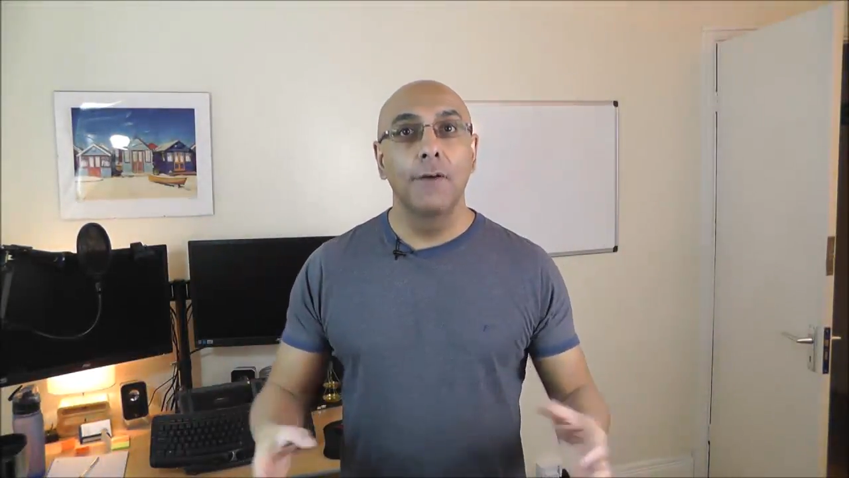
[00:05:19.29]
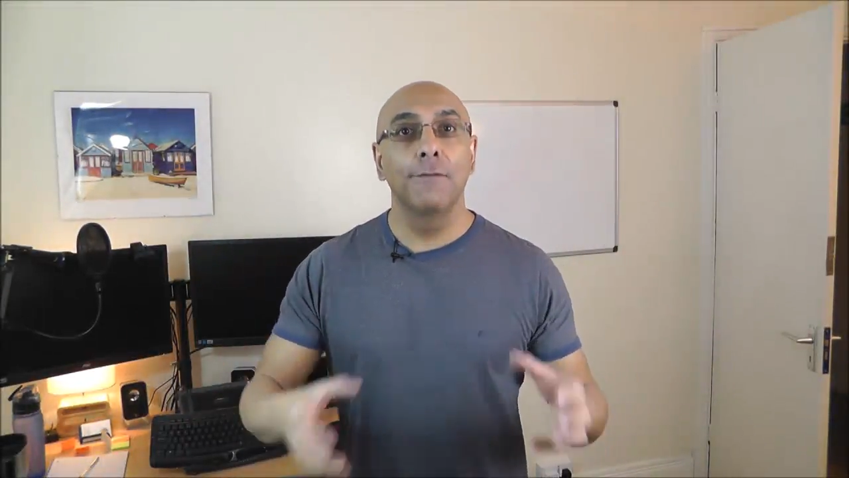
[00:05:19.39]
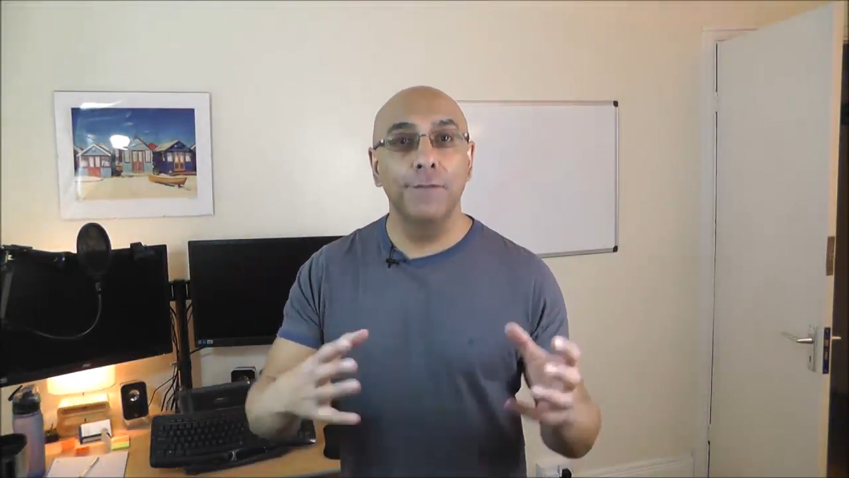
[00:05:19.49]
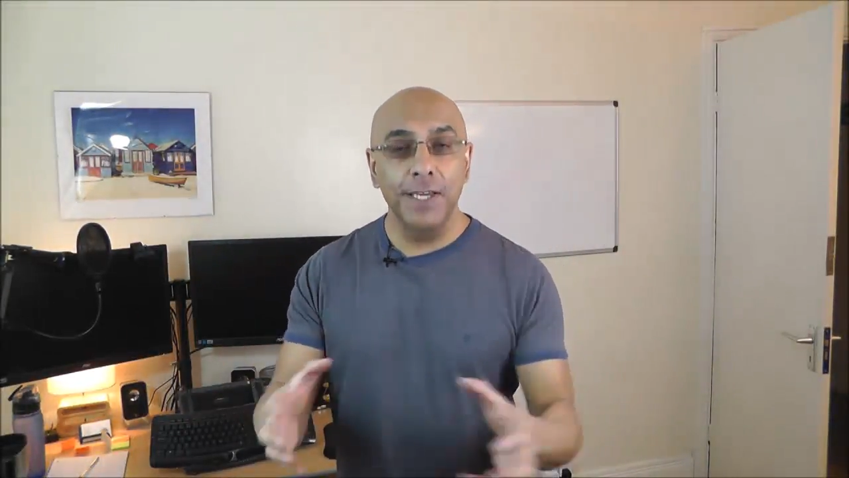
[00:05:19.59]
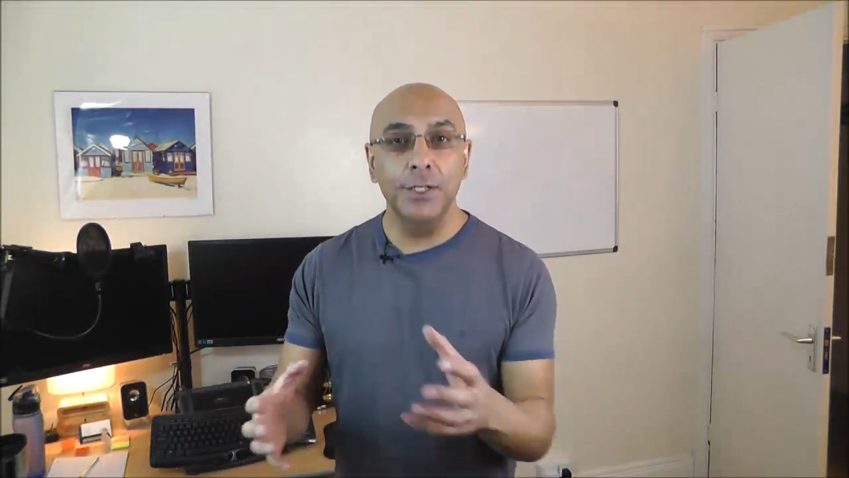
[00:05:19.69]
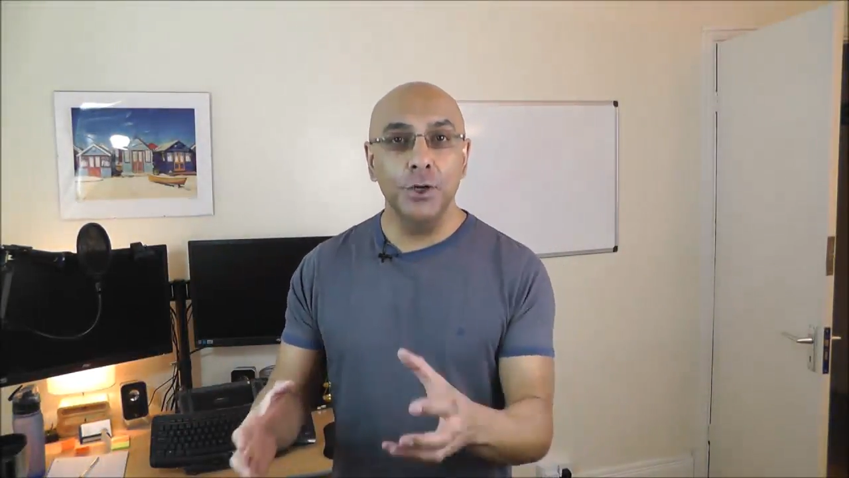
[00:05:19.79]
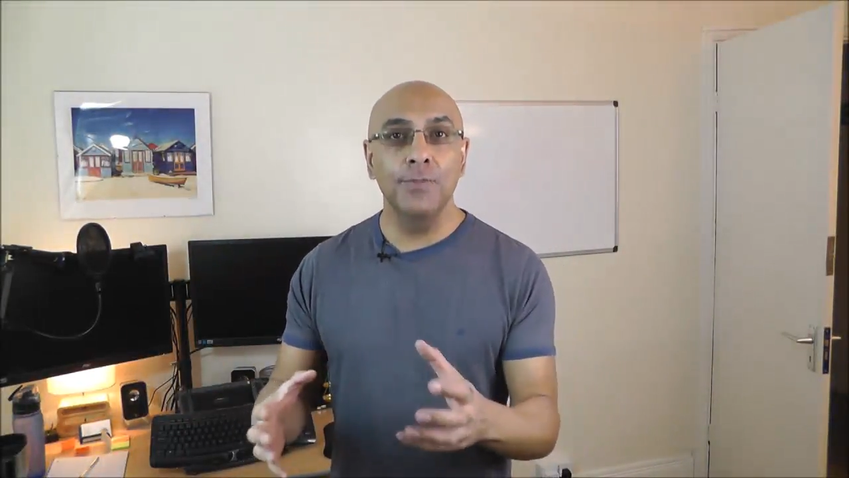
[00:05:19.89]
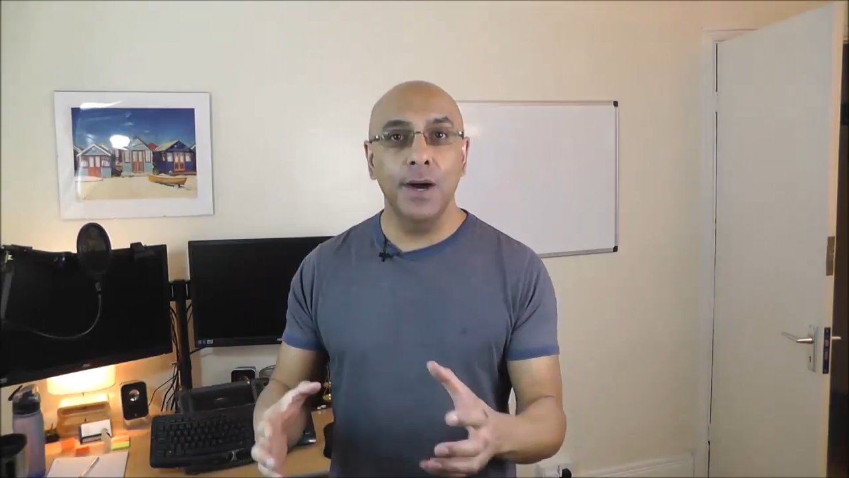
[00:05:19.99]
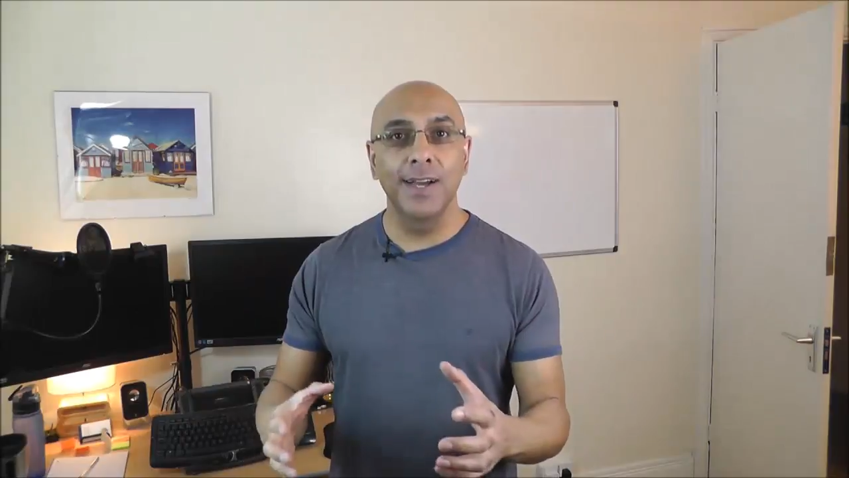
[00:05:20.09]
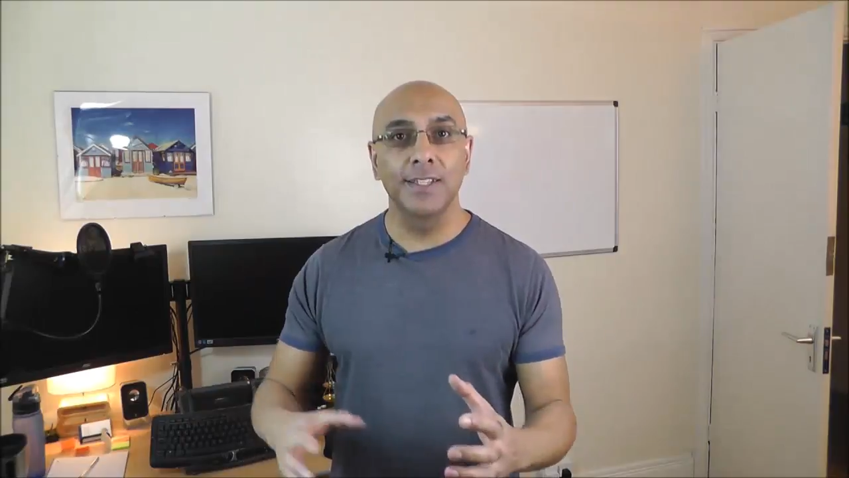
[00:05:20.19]
feed your
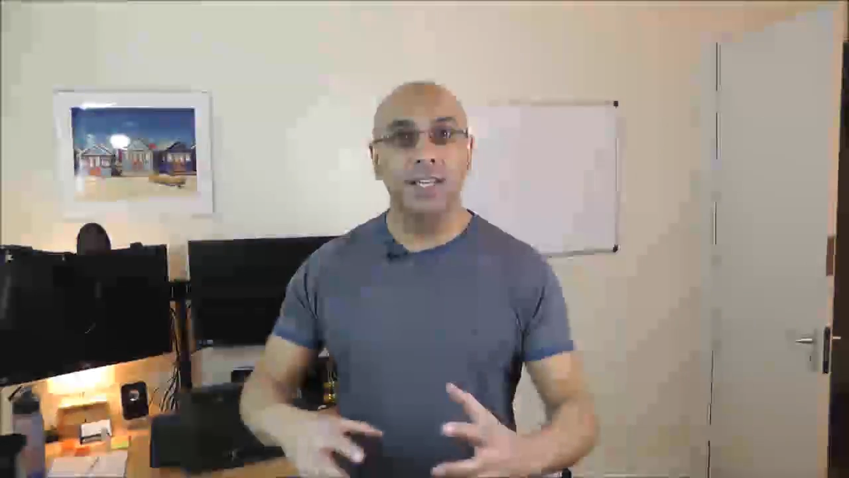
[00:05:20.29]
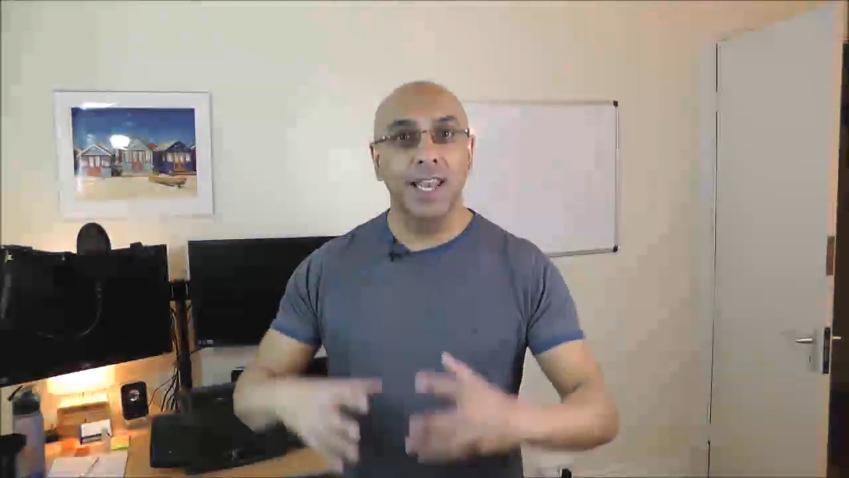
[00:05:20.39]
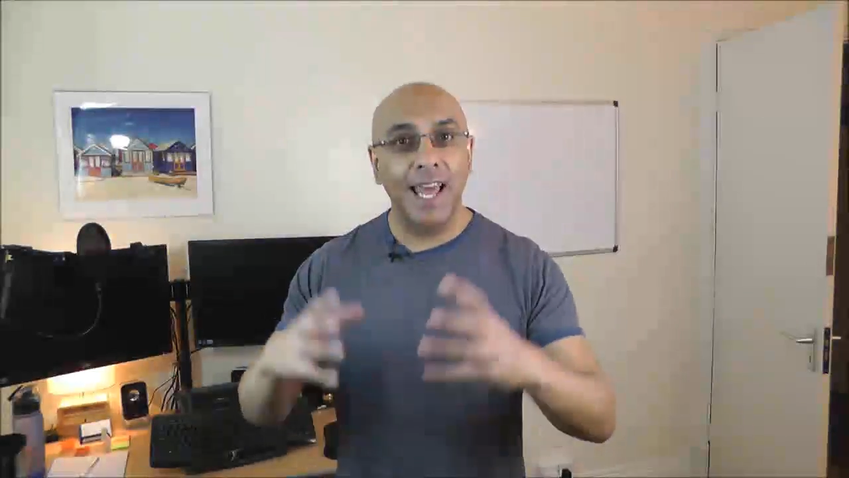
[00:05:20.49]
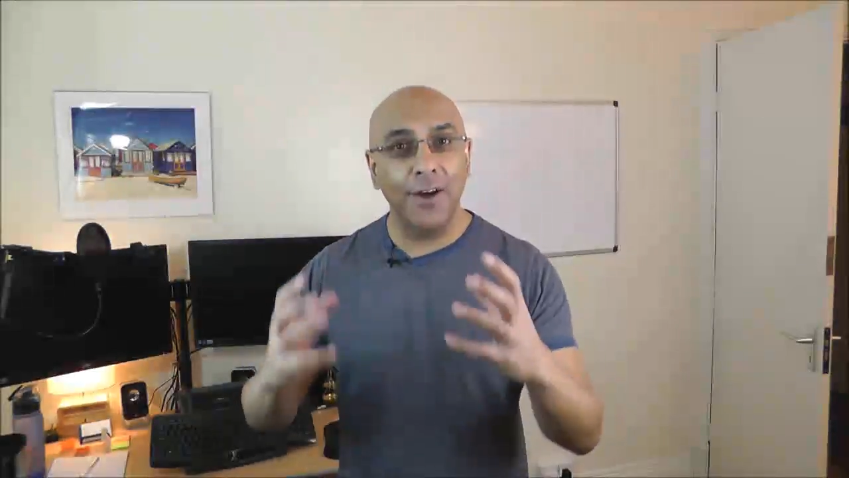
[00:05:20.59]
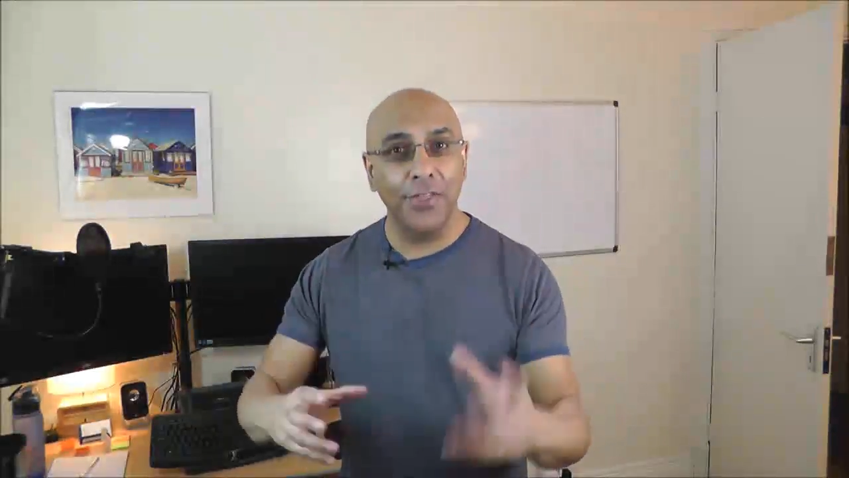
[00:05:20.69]
mind to allow